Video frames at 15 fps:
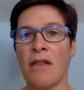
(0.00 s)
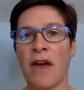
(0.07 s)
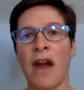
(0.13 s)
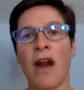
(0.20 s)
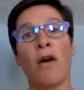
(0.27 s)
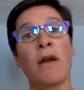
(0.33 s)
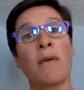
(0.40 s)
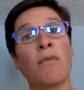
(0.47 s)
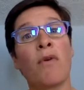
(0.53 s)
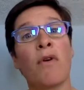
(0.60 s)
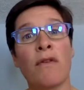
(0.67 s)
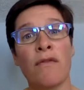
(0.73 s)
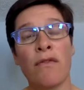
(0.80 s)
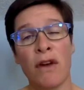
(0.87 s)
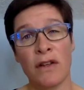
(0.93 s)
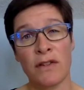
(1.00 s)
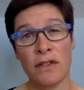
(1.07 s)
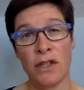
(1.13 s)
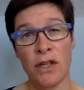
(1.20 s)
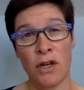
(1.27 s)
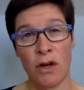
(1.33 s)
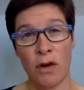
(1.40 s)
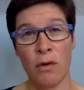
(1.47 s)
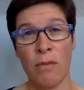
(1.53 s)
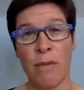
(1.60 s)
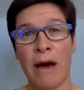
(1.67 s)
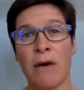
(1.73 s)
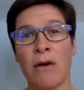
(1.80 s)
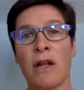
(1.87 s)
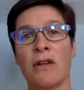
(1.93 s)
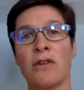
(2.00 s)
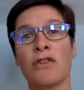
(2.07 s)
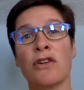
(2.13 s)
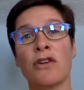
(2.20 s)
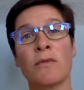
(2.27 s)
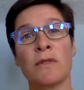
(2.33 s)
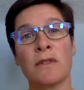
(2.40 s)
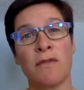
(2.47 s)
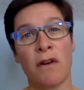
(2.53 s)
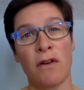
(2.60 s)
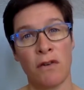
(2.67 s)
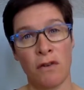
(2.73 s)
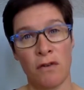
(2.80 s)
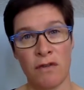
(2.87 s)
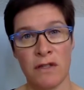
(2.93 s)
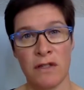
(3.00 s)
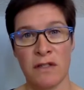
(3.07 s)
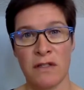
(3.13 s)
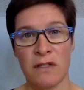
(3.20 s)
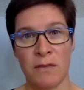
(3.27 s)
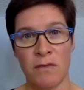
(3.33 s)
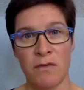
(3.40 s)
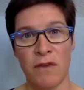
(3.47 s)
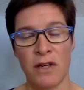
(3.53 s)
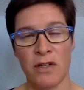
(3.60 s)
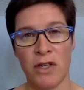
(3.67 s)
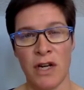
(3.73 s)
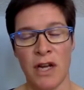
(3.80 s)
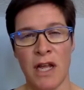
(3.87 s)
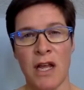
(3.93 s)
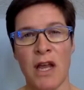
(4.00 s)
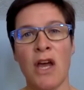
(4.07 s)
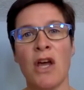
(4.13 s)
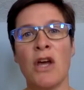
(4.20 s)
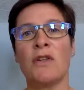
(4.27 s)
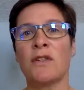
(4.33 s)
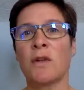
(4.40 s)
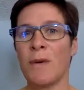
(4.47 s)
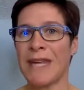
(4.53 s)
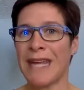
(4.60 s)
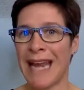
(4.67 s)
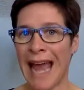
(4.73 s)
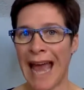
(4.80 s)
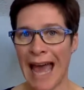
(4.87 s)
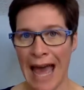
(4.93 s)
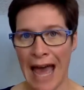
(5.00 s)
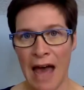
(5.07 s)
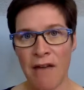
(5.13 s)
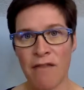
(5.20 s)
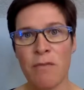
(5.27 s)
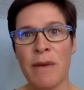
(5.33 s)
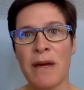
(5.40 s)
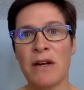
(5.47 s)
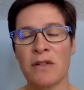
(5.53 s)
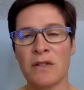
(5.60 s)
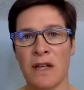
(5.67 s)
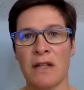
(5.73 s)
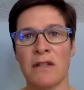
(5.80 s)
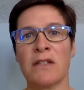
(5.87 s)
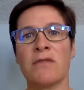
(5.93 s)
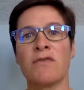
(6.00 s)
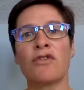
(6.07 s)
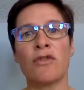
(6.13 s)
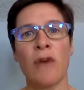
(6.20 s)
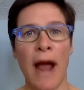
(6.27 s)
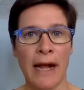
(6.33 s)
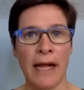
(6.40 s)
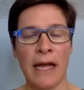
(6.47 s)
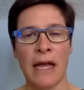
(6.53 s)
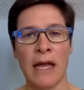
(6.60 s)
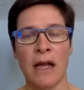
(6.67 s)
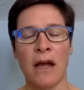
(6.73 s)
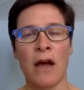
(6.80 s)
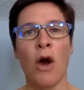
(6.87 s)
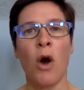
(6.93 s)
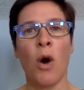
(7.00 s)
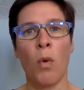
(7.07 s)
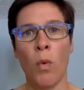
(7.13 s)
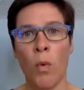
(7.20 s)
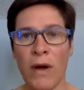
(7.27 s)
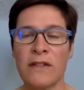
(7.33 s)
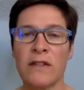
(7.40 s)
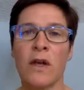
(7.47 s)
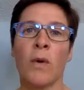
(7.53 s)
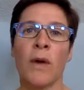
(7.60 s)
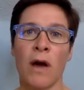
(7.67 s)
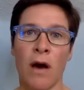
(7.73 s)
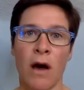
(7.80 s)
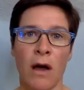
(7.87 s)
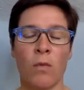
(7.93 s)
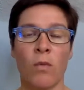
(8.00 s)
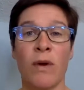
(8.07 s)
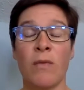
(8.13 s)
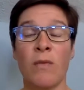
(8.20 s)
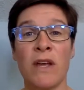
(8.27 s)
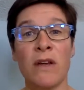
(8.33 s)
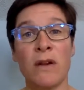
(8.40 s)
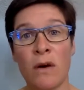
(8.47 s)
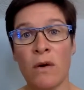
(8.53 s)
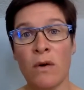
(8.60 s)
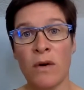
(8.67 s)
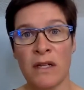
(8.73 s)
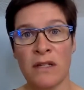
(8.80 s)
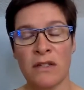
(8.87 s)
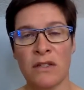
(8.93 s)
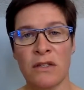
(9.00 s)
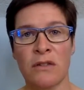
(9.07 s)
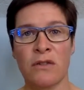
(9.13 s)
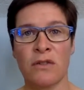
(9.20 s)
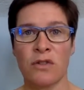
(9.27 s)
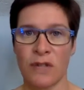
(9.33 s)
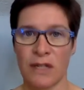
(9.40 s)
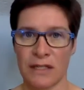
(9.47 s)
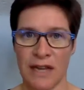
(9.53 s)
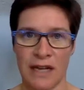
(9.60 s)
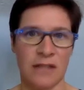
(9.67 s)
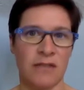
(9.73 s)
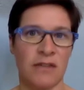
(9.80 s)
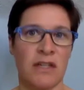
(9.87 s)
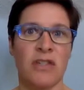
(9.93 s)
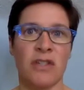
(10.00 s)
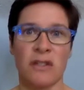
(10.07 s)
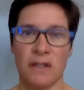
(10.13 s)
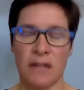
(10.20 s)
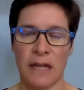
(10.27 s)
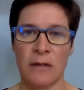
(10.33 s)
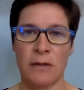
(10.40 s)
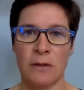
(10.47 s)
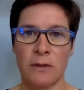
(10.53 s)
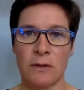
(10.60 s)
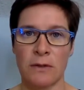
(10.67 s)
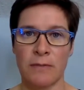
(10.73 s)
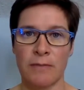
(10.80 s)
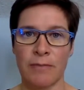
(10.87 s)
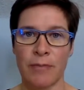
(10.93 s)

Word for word: that are important for us to know about in terms of our nervous system functioning, so we can have a better sense of tracking what's going on when we go into stress activation cycles.